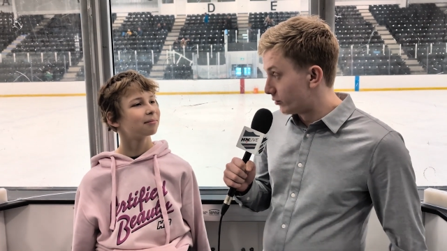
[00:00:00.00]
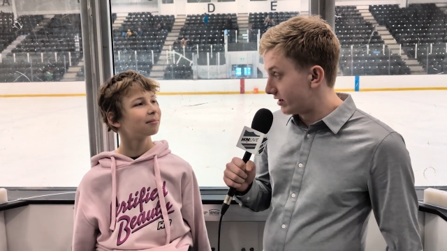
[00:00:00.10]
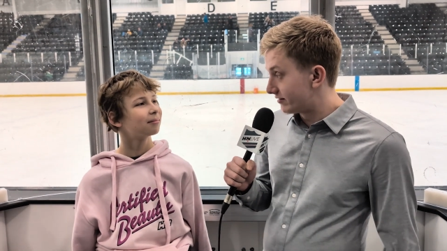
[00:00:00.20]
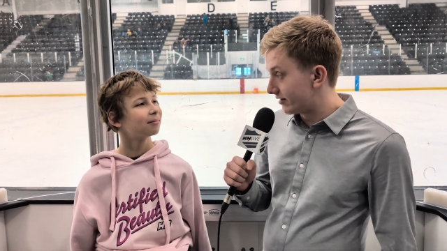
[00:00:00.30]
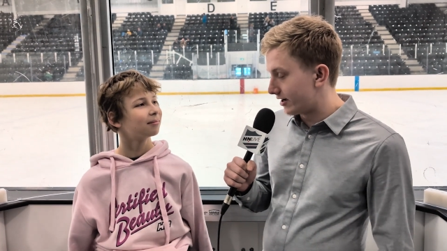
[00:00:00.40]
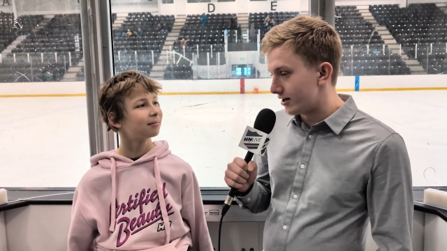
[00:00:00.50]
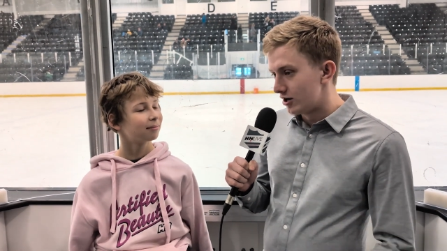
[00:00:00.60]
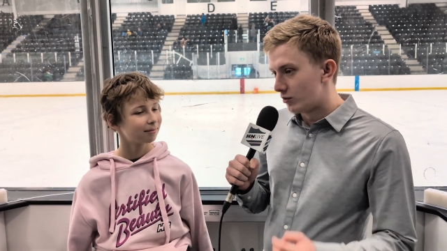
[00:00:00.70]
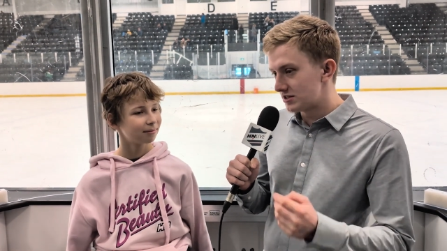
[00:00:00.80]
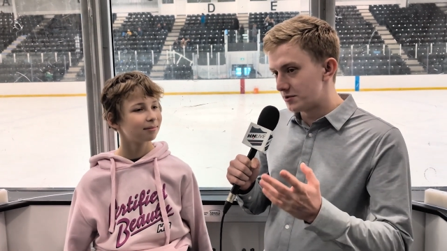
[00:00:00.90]
Speaker 1: win today.
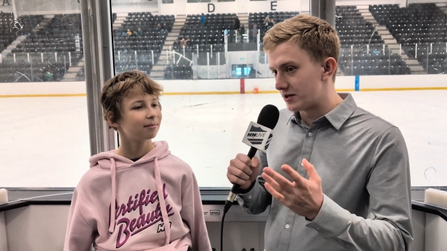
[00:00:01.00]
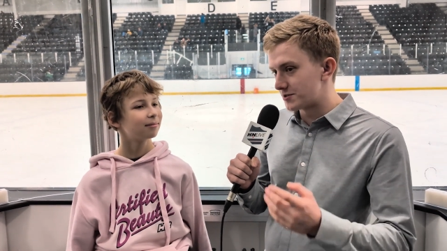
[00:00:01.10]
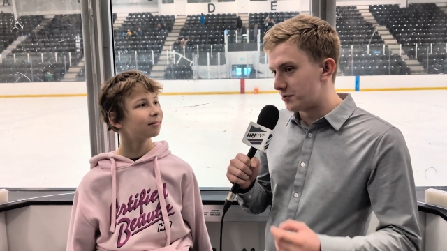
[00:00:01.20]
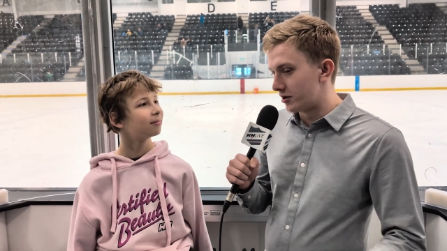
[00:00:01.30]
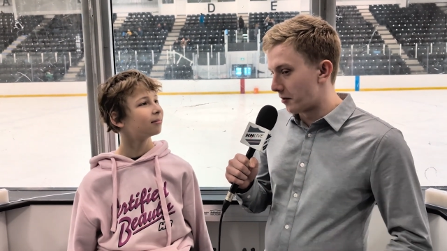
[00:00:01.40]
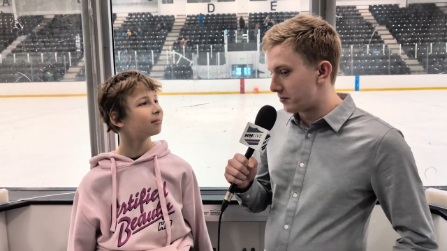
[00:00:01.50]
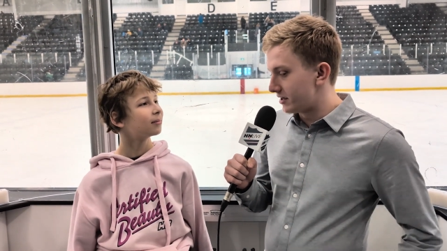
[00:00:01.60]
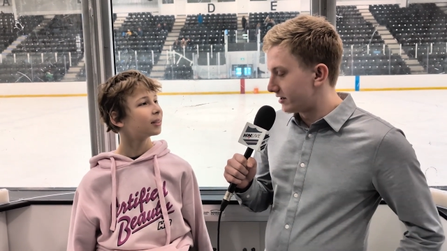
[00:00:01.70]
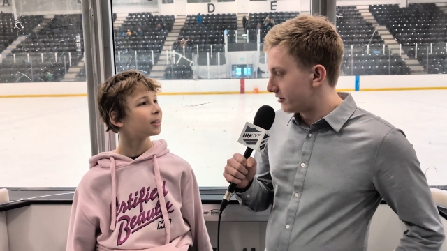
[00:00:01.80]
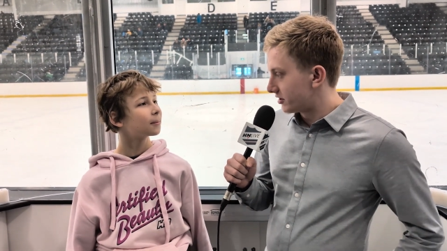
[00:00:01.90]
What's the best part about
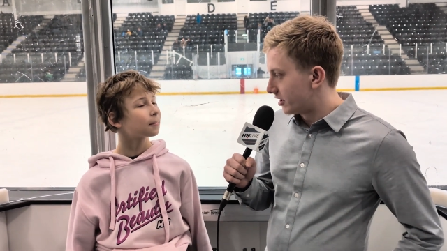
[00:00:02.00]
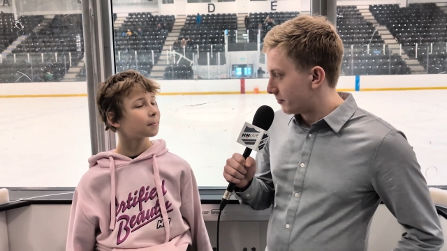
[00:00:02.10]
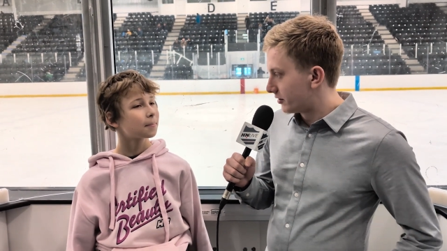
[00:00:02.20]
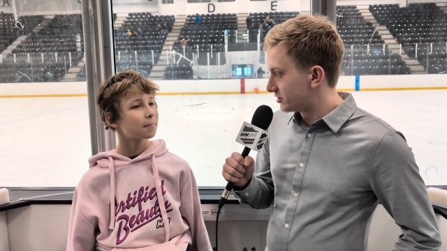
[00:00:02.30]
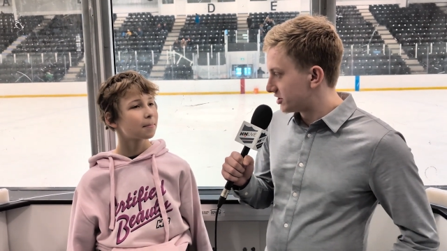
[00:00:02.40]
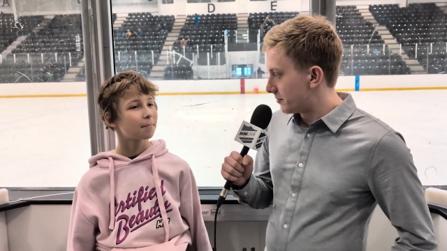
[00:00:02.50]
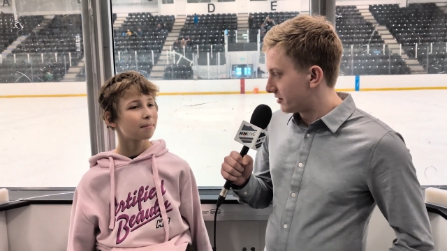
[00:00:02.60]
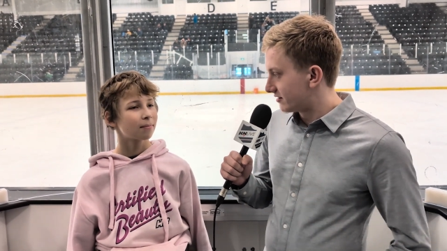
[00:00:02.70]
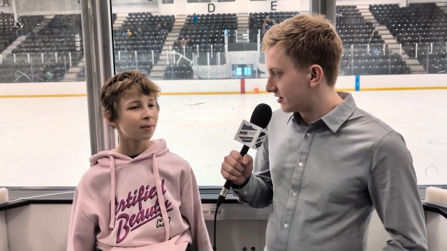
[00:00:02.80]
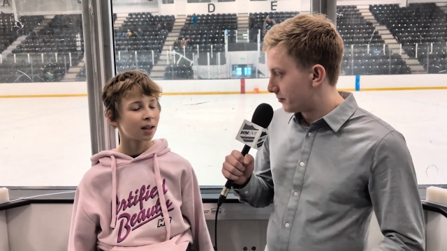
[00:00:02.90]
being here at the Alberta
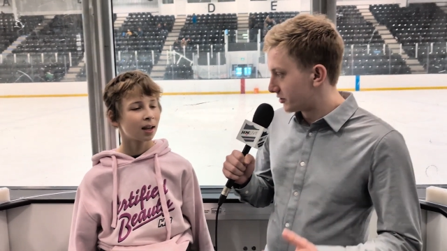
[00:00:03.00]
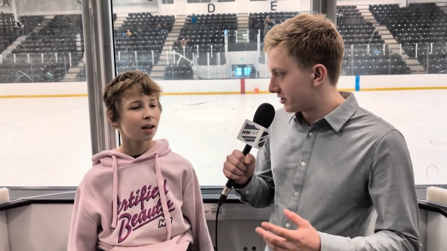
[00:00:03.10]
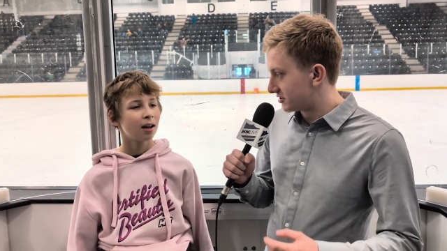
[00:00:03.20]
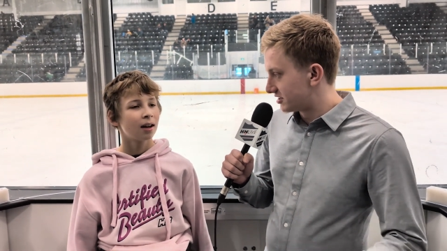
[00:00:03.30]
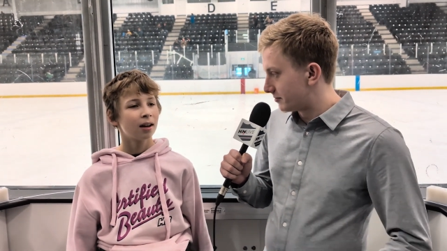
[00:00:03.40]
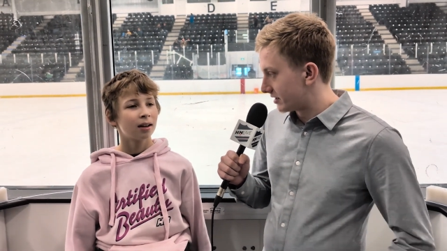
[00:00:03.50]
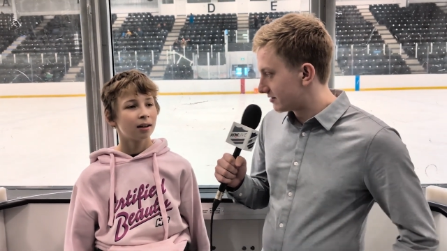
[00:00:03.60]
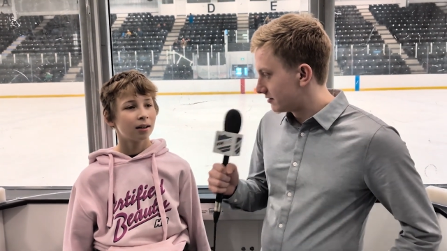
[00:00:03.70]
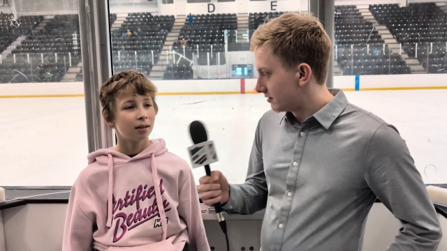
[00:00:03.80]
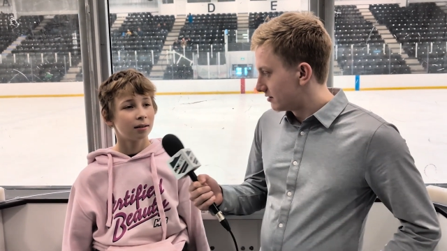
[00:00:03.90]
Champions Cup with all your teammates?
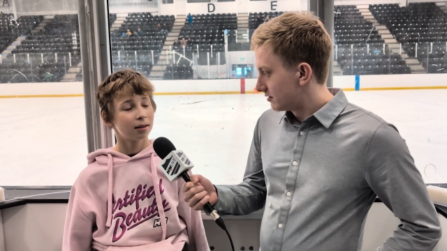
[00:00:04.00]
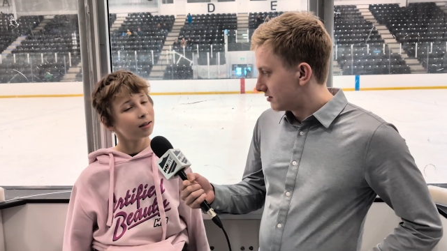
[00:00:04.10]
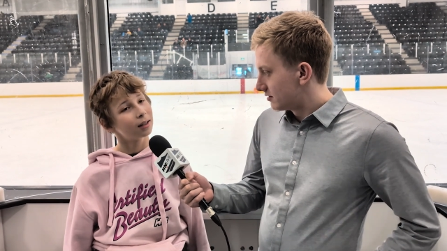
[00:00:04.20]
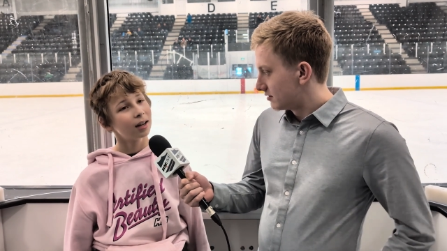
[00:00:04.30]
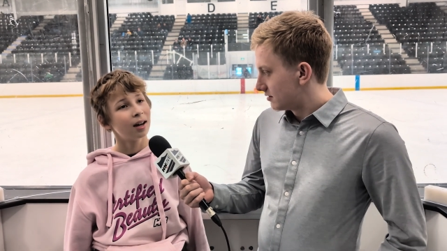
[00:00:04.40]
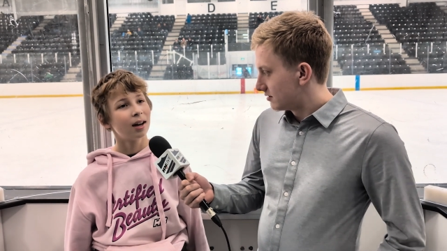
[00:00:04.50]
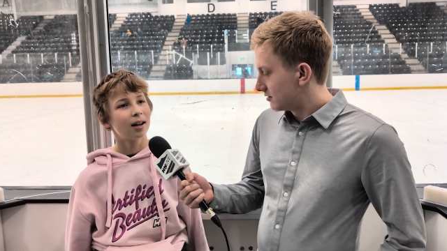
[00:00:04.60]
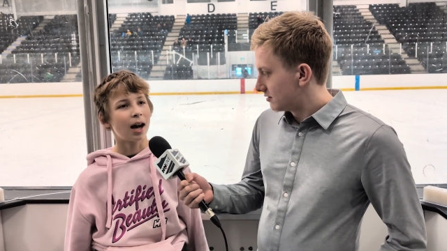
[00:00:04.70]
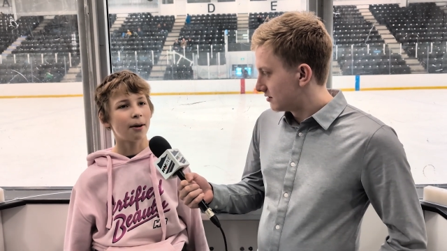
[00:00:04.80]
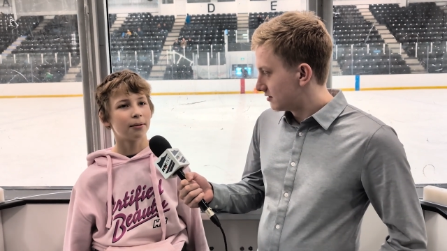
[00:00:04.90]

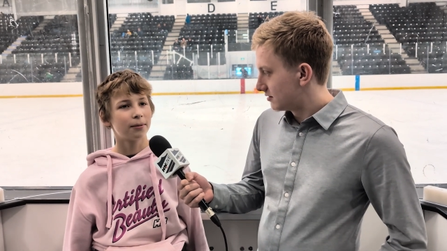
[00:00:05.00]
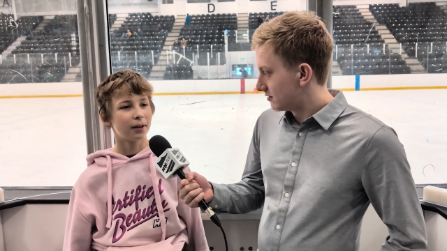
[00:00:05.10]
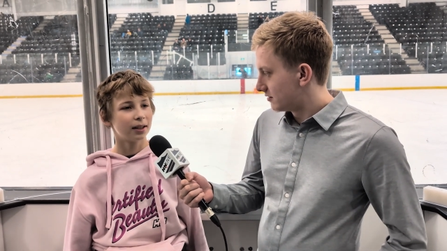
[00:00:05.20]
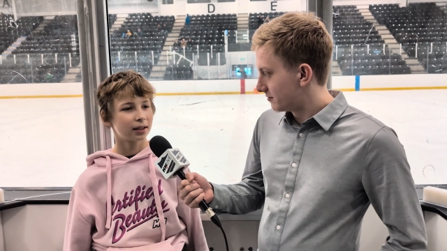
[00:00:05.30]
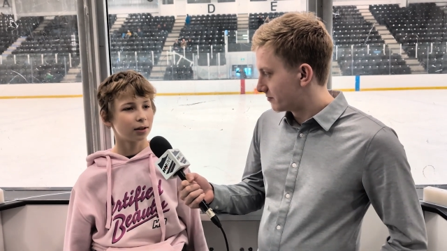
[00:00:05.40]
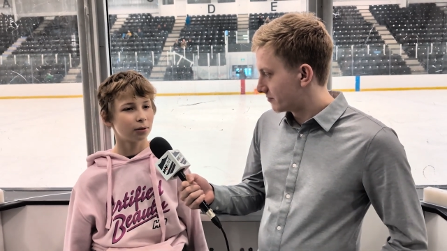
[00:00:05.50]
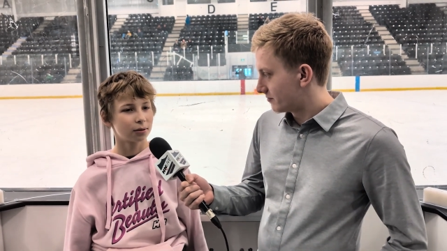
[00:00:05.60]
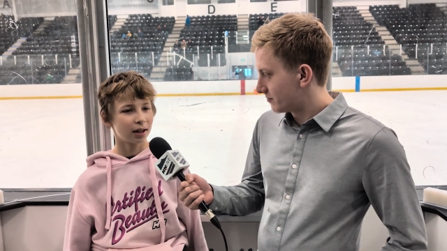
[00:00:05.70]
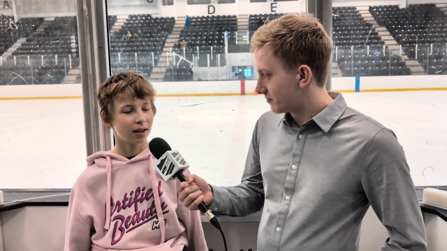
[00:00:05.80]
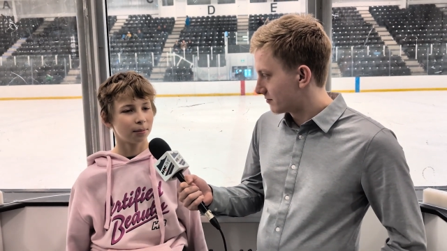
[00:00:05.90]
Speaker 2: Having fun at the
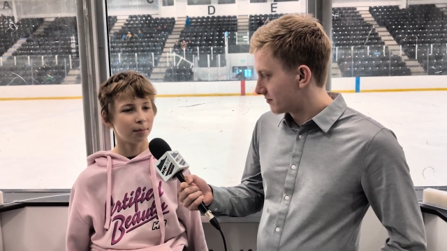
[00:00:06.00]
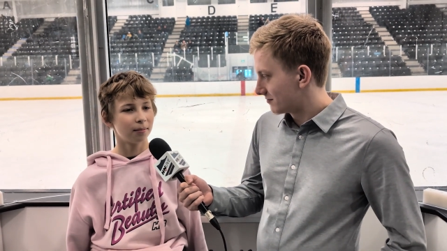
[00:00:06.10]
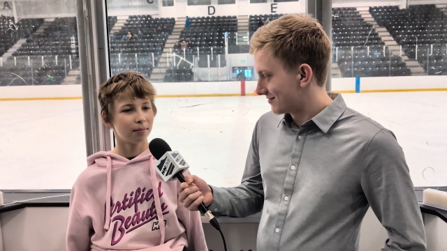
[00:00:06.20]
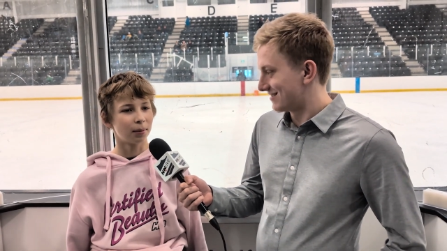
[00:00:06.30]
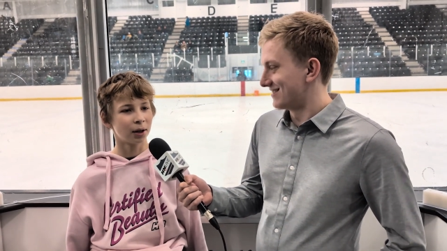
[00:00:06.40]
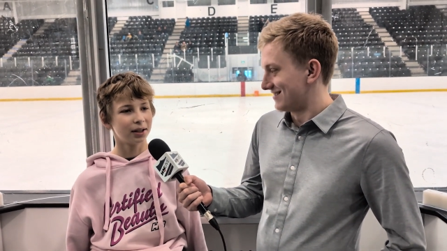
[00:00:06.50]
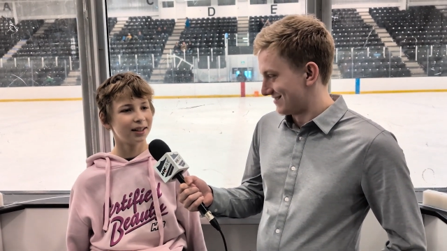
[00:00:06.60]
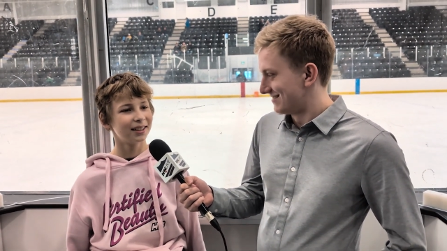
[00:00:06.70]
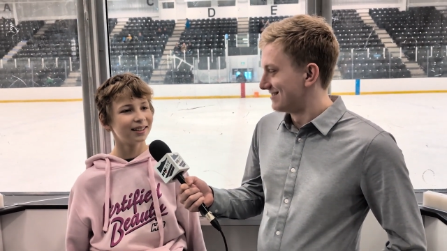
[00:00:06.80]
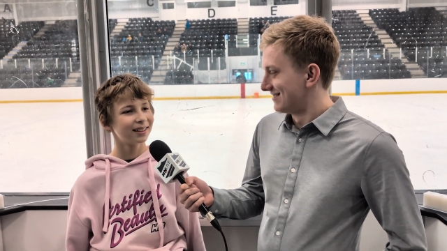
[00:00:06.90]
hotel,
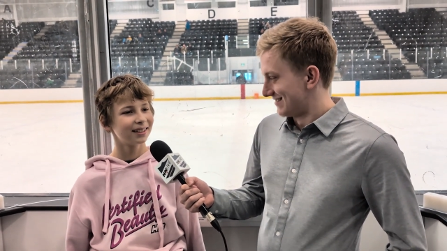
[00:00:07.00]
partying,